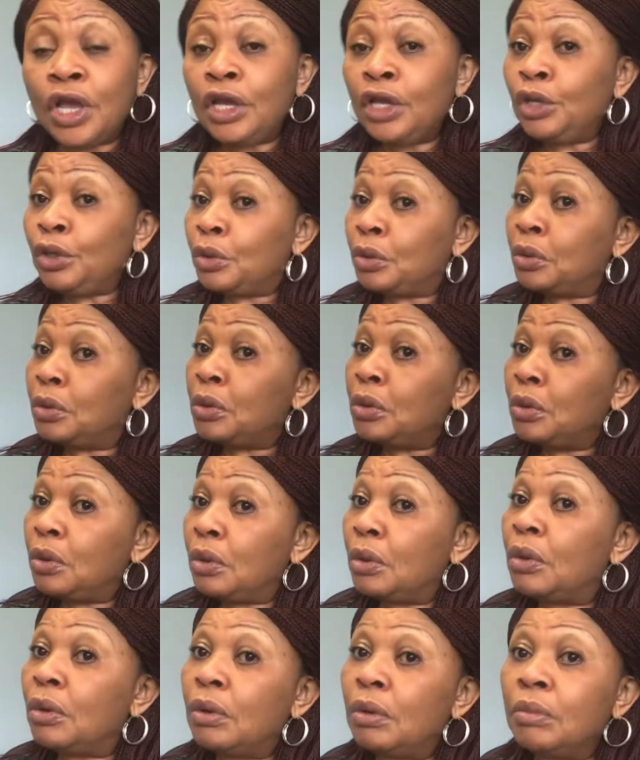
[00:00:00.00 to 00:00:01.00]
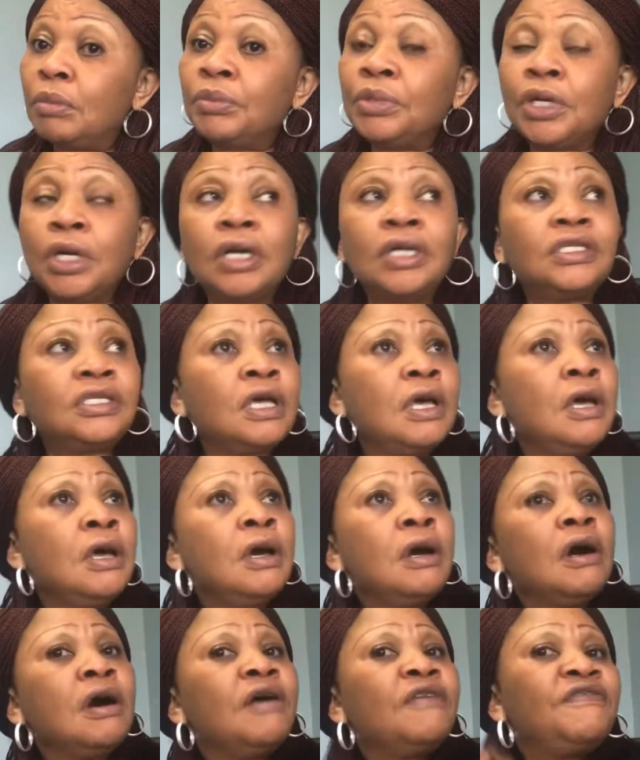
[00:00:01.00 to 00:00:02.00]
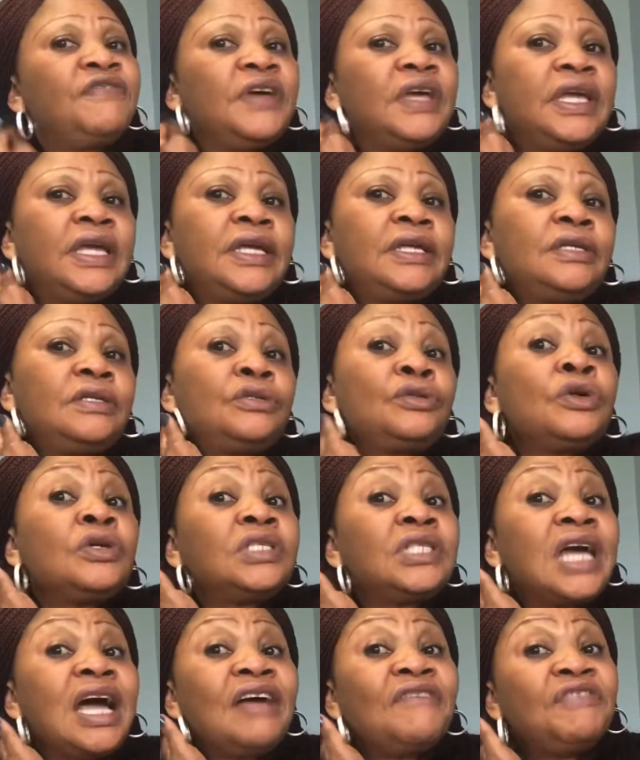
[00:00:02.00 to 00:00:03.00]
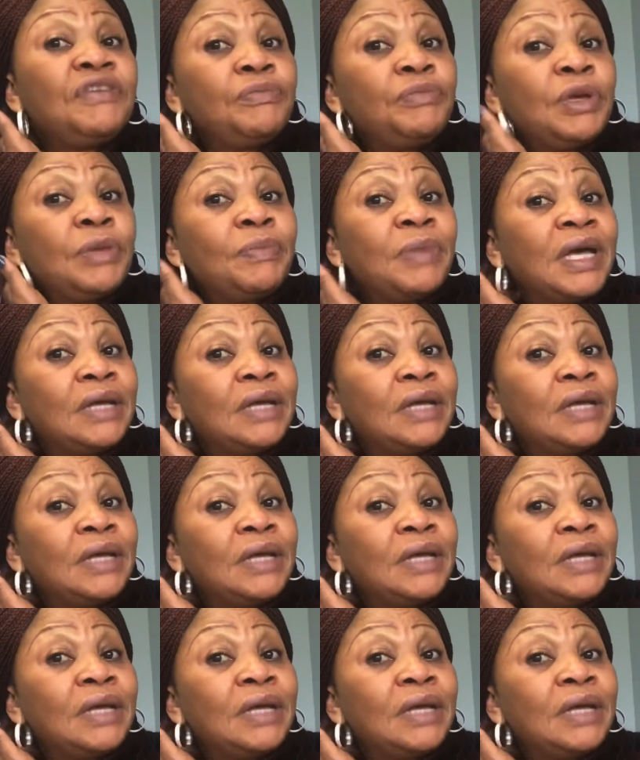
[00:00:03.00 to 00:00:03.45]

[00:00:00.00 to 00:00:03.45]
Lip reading: He couldn't go home because of not having paper.